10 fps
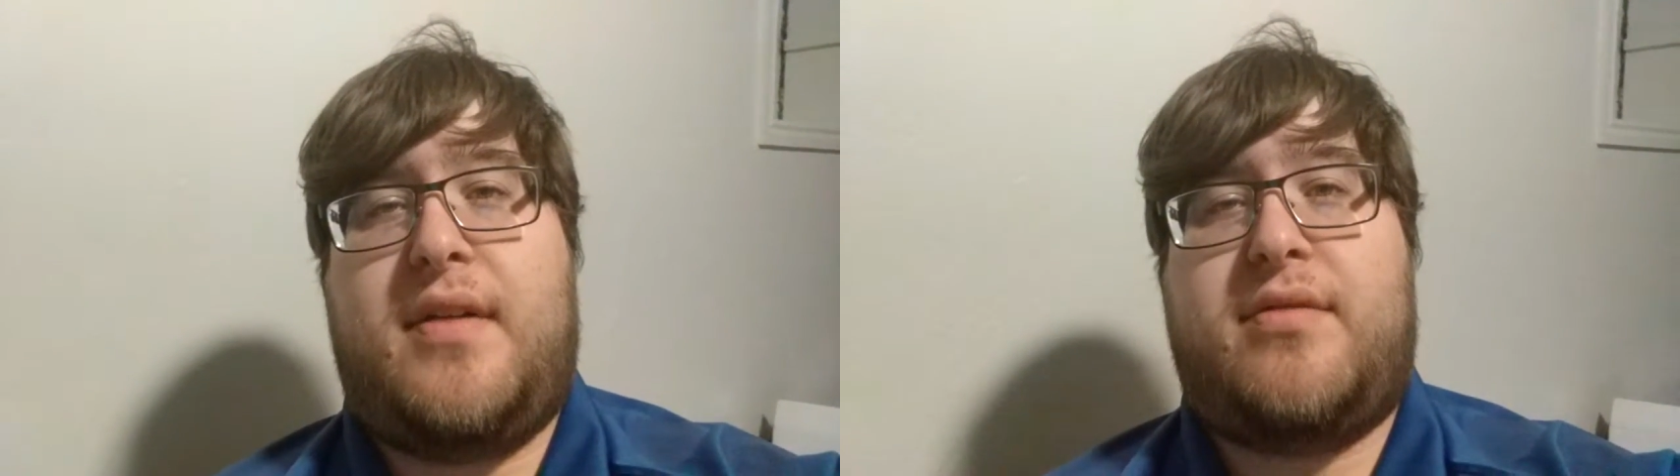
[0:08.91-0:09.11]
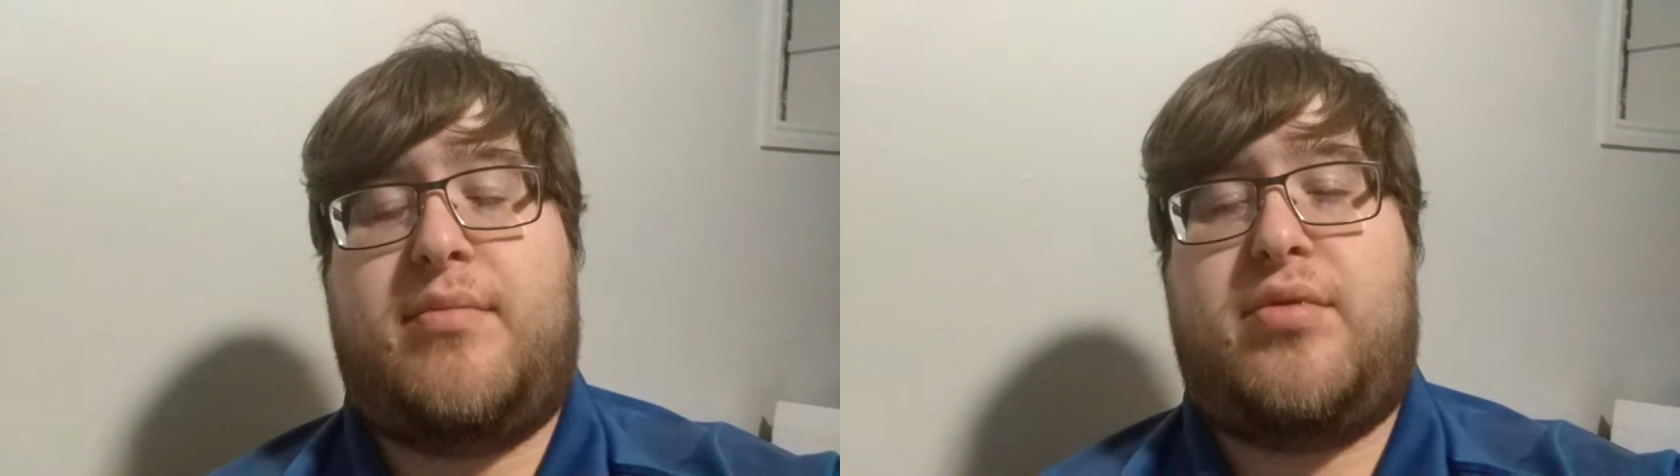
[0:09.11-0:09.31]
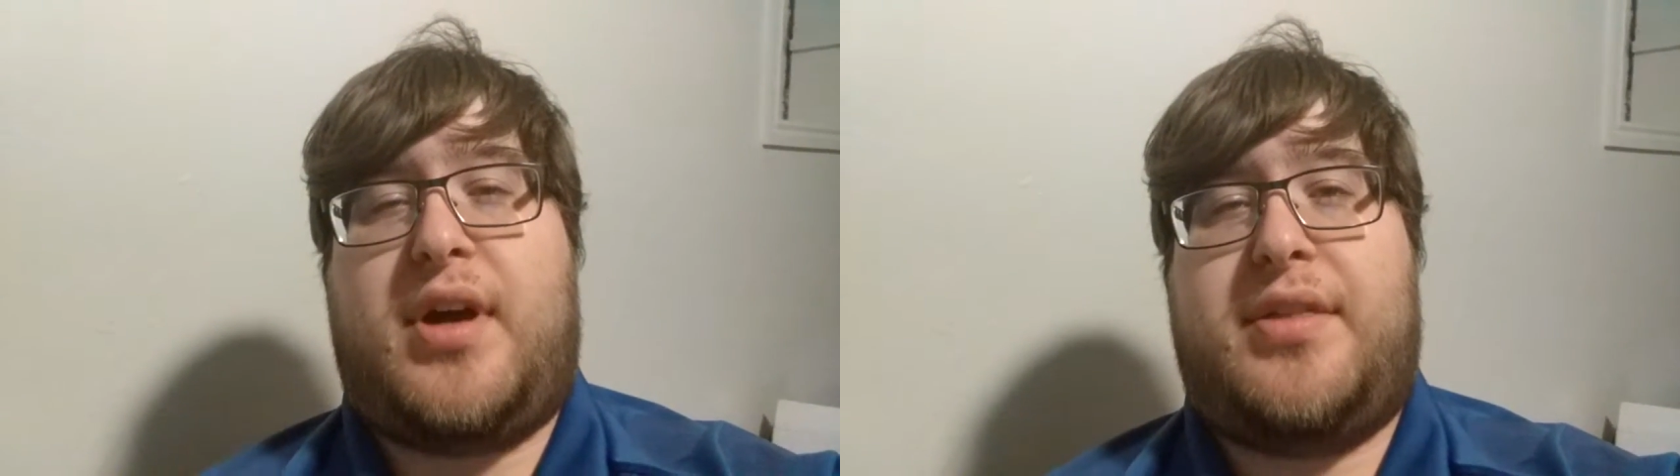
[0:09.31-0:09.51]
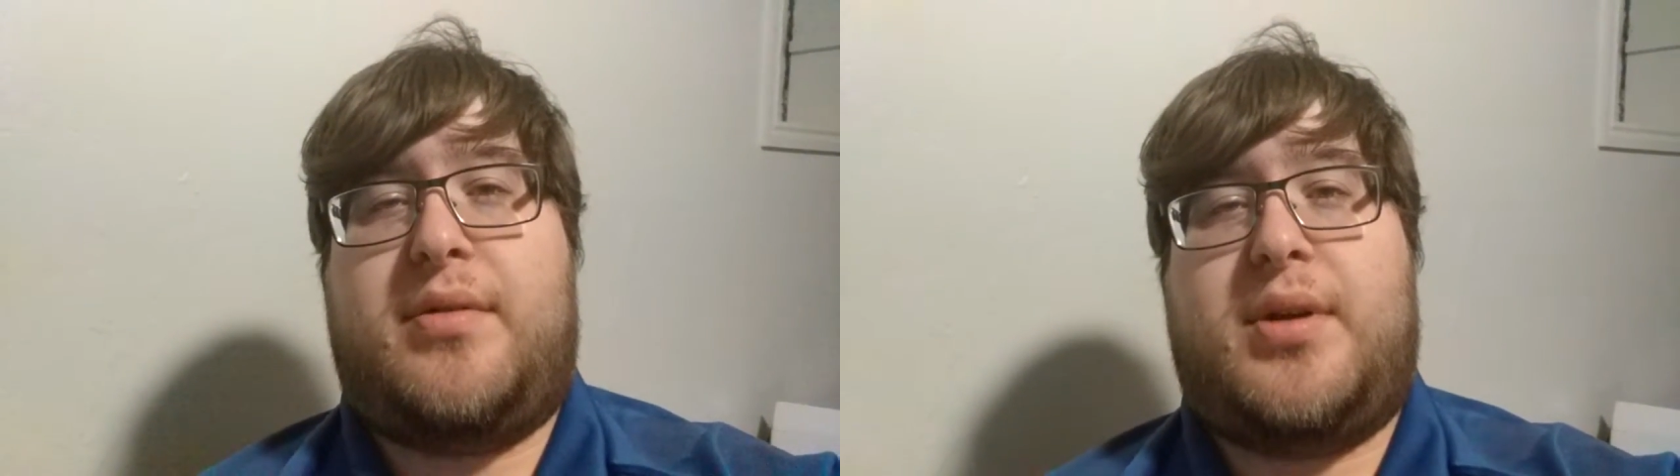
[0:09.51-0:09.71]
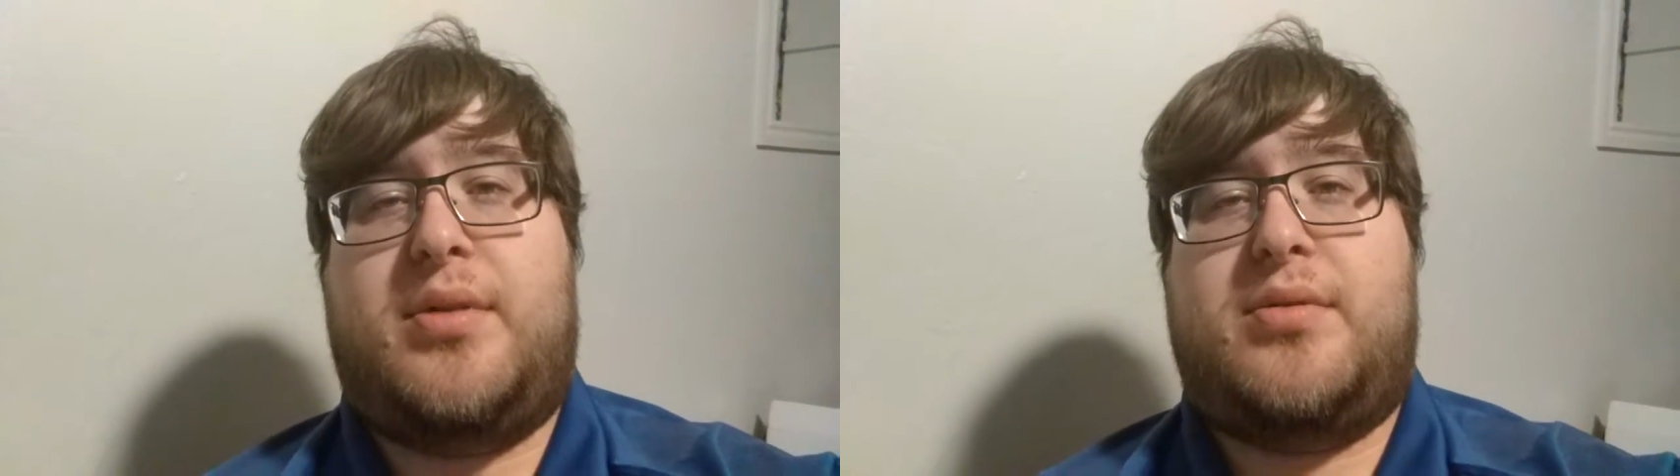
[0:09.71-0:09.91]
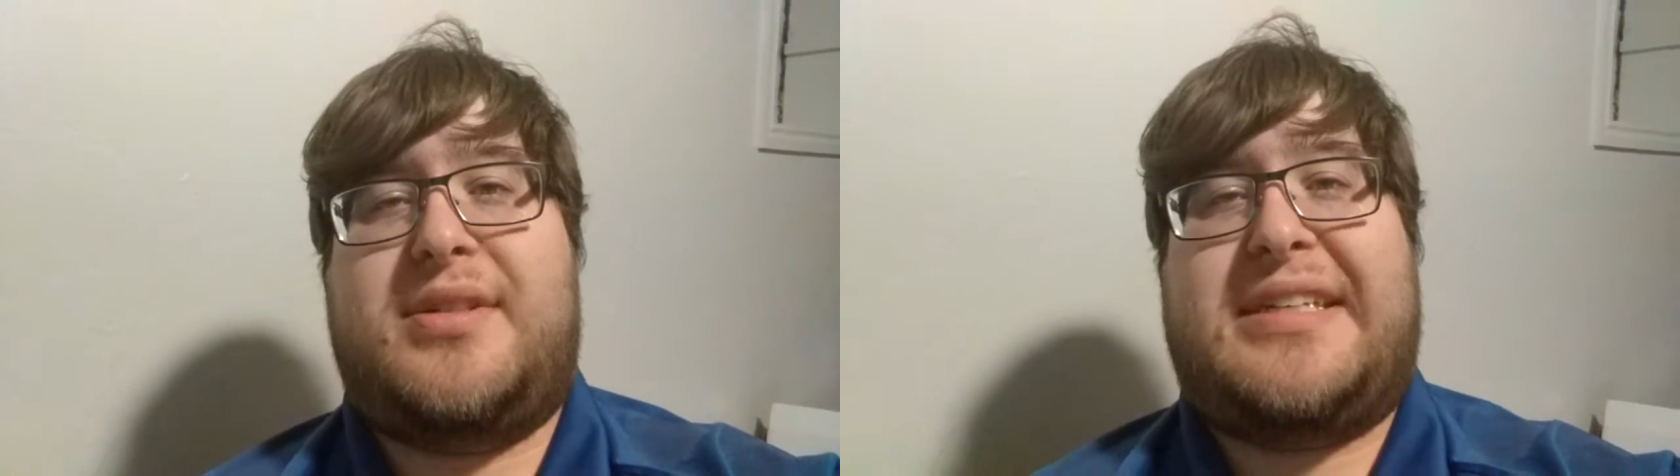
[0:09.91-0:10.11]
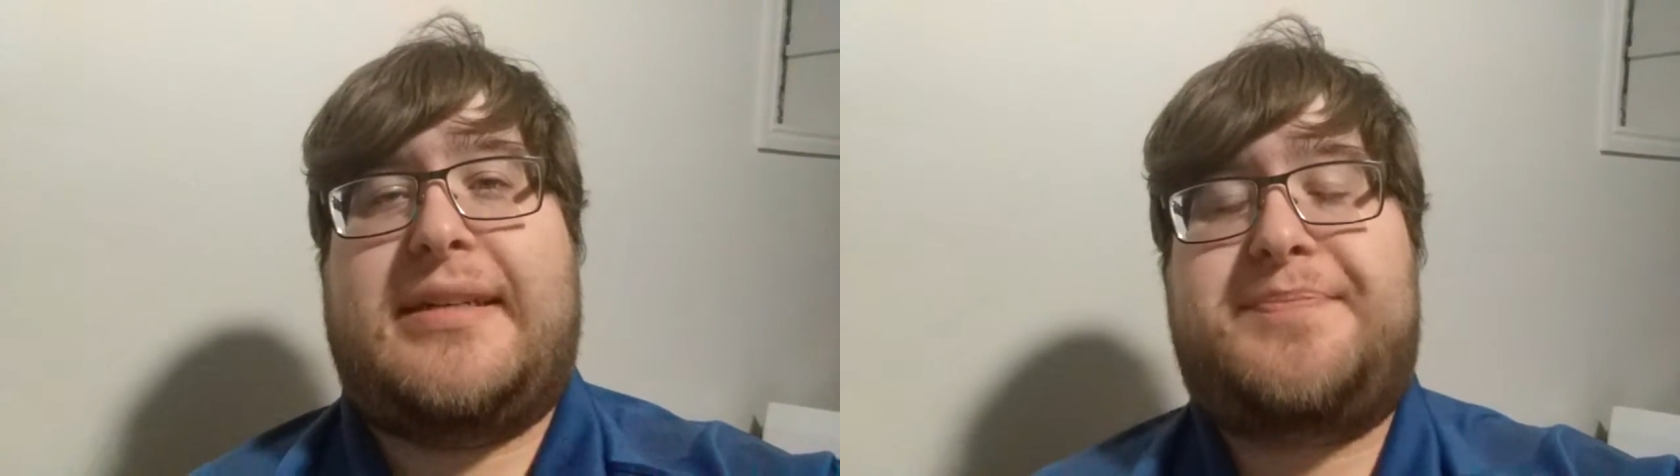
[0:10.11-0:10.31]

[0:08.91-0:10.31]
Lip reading: from Prothero's